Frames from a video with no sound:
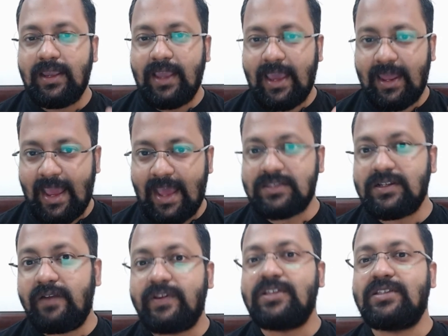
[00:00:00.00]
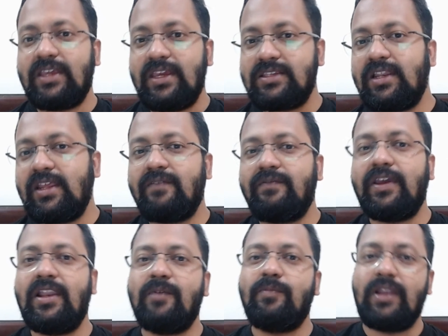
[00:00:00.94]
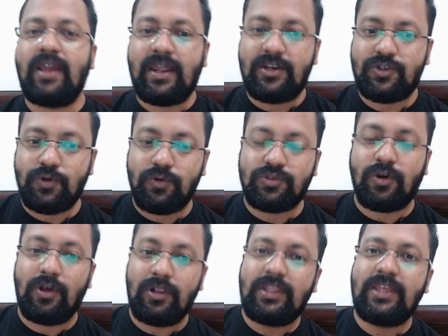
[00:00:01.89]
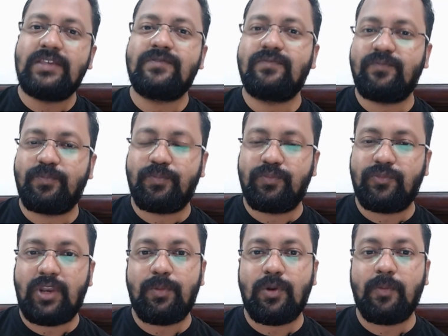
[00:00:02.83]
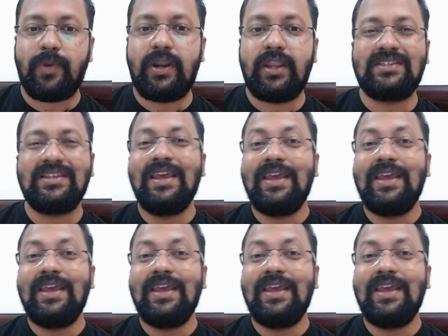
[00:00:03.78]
an acid which is easily available and shows all these three properties.